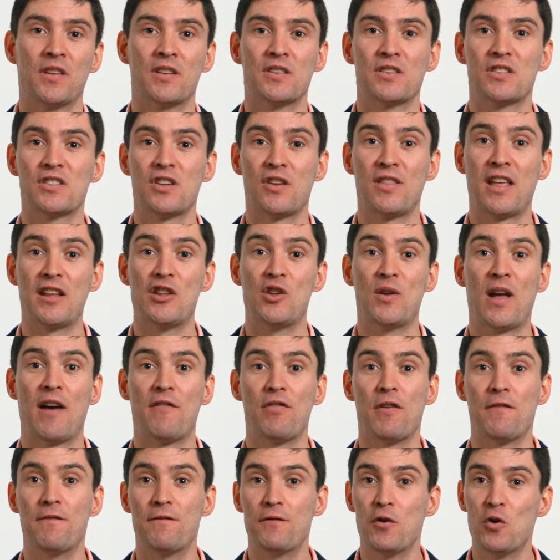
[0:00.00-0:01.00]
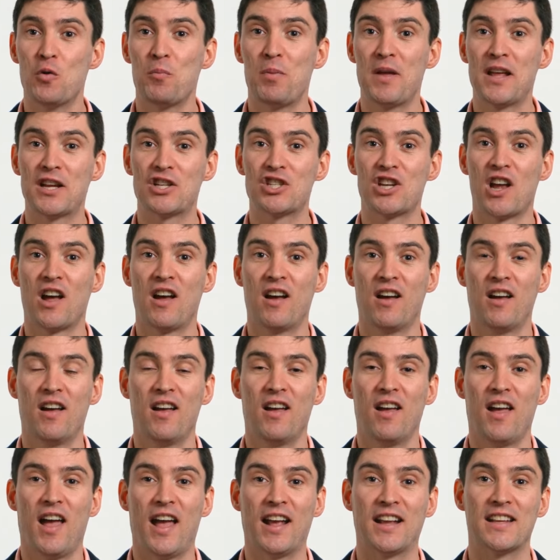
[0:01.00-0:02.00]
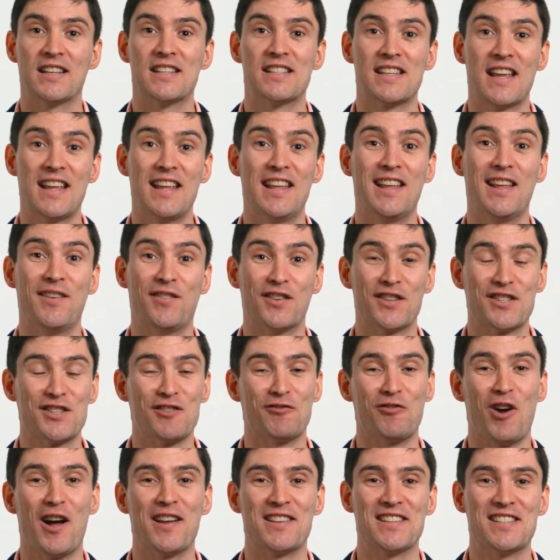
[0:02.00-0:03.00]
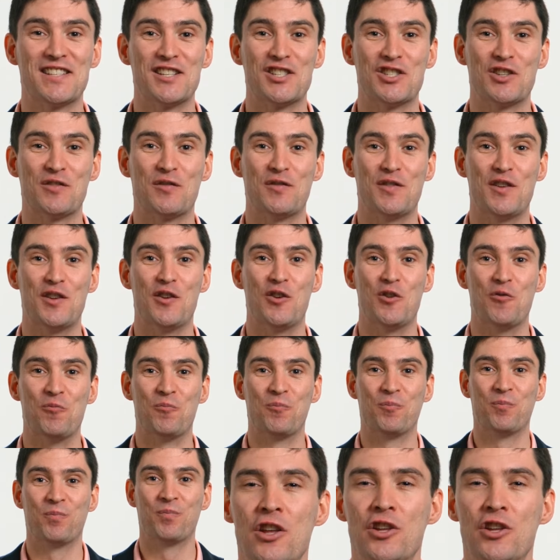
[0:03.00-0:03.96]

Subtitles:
so that you have the full picture and can see if it's the right decision for you.